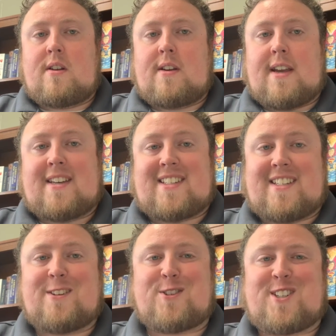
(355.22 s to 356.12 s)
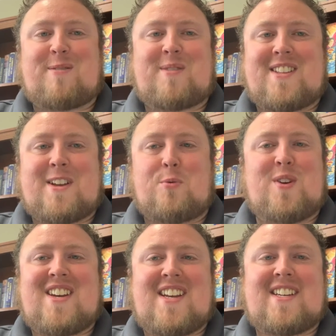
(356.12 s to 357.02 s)
It's still something that
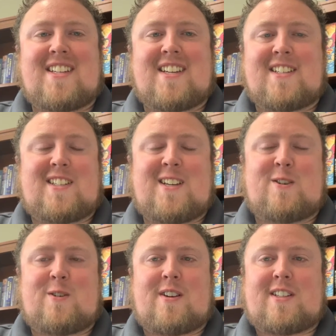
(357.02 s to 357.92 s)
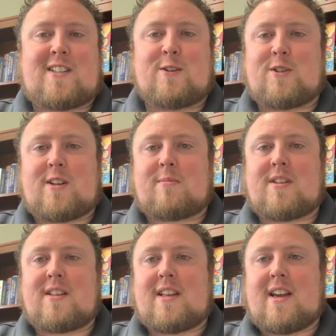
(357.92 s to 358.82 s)
we need to consider. It's still
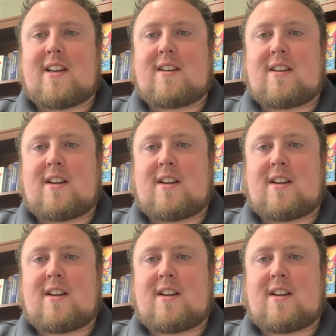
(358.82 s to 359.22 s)
something that